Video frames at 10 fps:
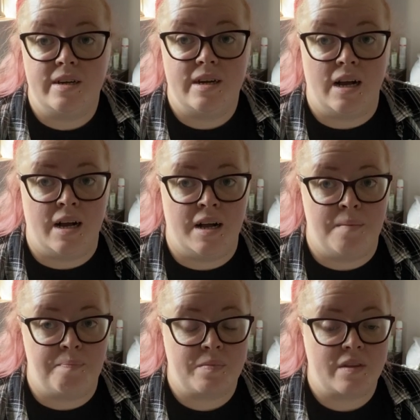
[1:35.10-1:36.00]

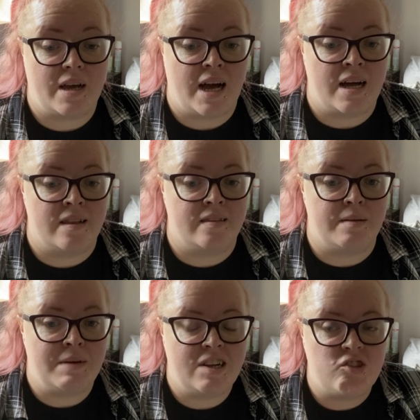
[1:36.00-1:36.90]
and the
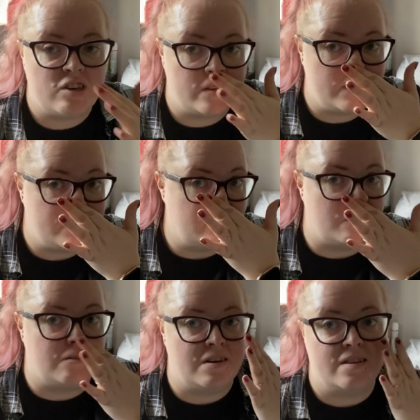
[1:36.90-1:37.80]
manager did
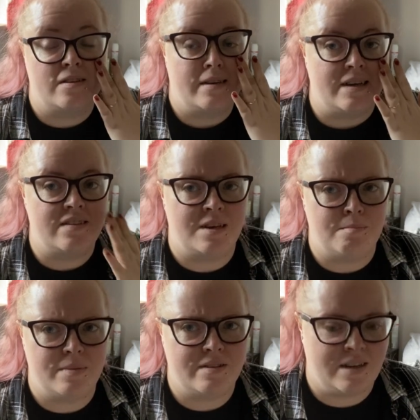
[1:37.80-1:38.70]
offer to take
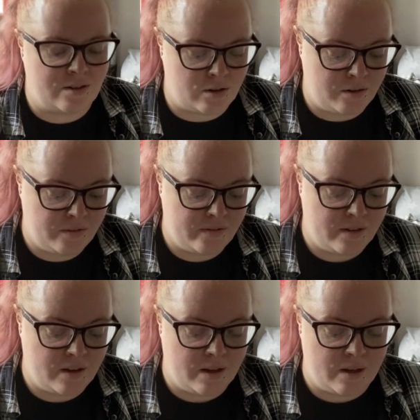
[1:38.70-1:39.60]
10% off,
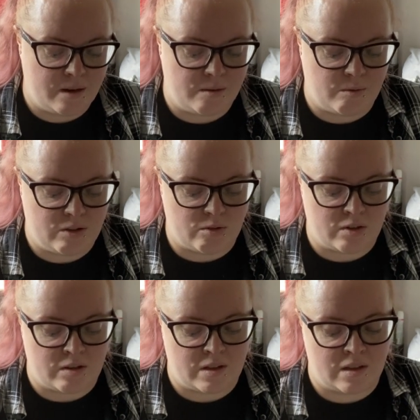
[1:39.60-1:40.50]
which was
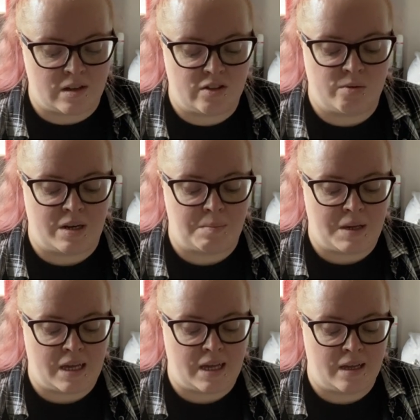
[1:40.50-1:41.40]
only like
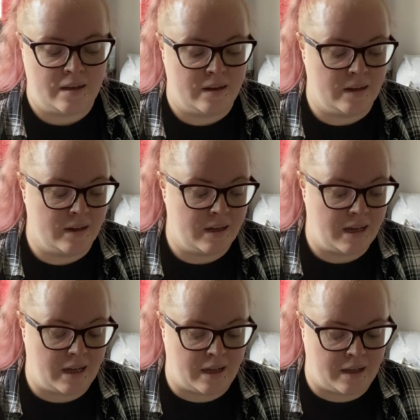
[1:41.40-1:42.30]
20p,
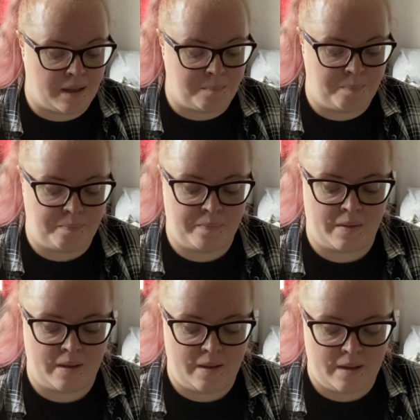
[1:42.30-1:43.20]

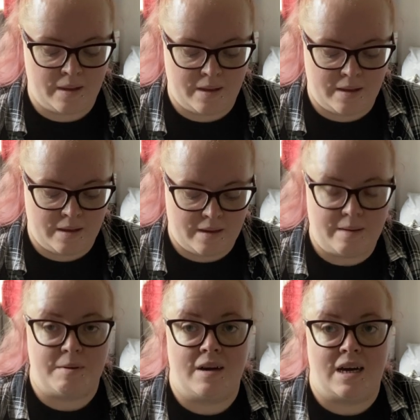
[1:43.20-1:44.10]

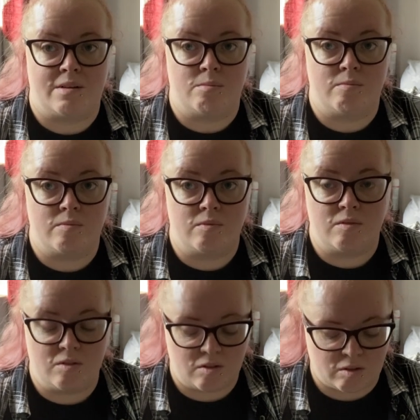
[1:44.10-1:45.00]
but Adam
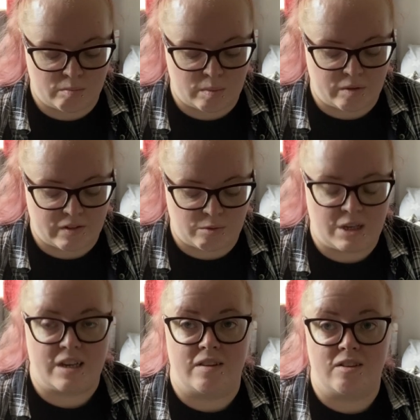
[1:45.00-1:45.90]
couldn't be bothered
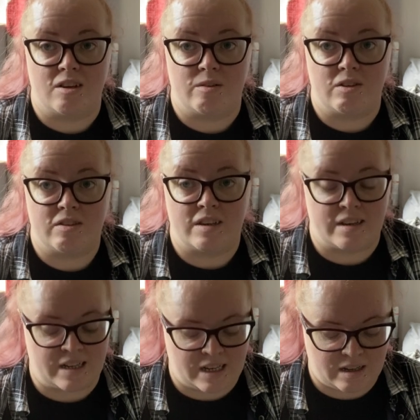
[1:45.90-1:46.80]
waiting, so he just said,
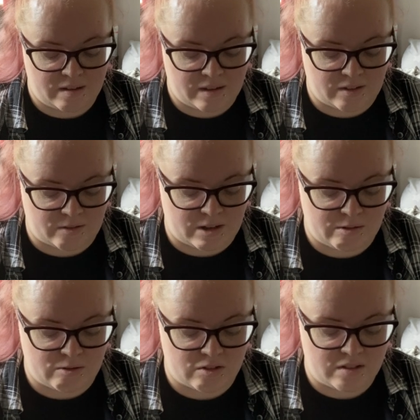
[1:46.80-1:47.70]
it's alright,
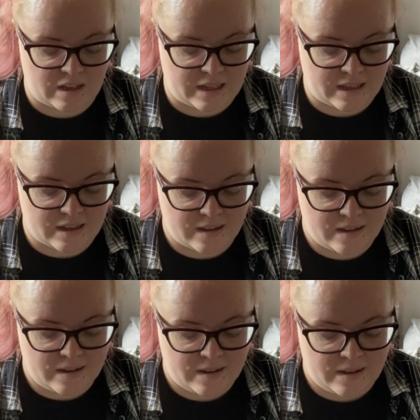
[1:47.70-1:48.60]
we'll just take it.
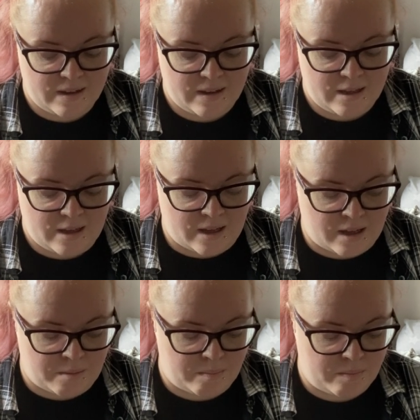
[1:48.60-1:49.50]

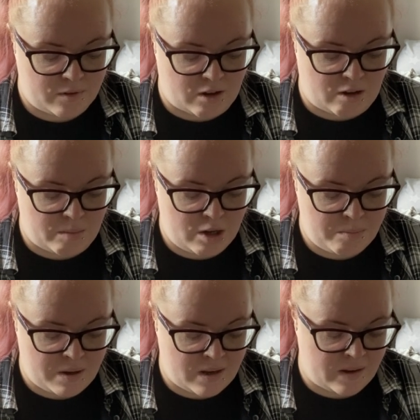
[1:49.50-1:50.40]
So I'm
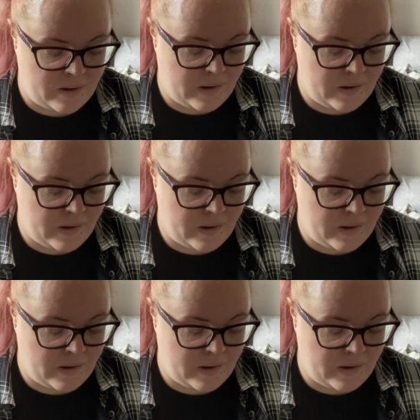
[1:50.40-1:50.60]
hoping